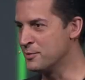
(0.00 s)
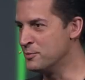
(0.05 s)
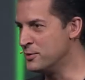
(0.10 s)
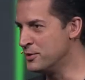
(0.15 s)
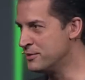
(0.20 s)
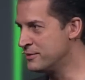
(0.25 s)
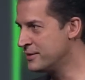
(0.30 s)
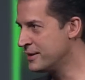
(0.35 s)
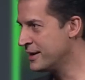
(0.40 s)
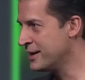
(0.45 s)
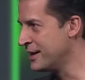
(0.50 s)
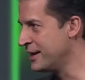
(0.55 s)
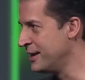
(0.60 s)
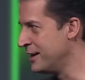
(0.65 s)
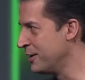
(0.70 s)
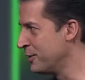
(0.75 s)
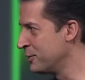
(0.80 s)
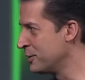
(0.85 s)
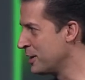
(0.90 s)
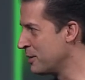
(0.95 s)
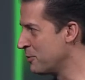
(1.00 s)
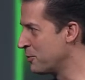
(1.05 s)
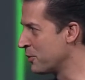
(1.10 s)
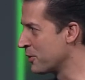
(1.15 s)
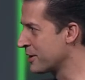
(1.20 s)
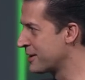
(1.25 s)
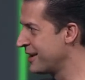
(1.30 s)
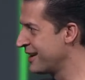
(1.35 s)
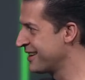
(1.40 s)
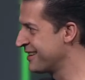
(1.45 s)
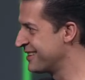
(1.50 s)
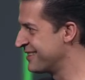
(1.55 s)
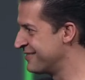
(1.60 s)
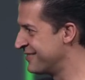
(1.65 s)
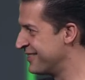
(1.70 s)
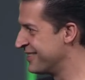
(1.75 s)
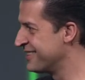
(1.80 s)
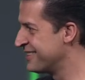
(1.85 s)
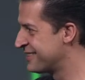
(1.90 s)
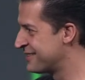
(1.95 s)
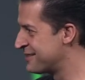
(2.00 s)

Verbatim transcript: a movie and only working on one